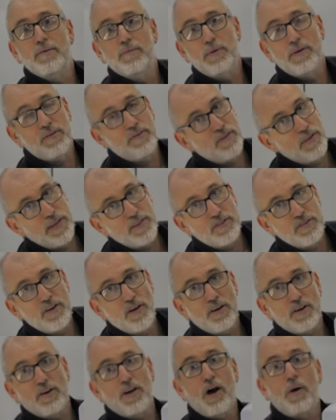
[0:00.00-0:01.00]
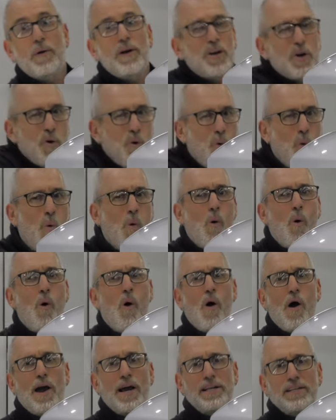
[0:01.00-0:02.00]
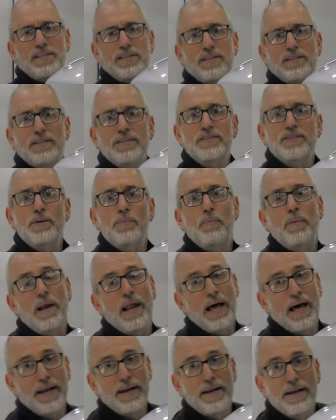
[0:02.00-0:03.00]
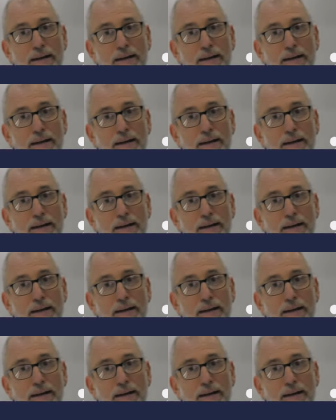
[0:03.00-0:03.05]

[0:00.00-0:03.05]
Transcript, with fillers: when things are not going quite to plan.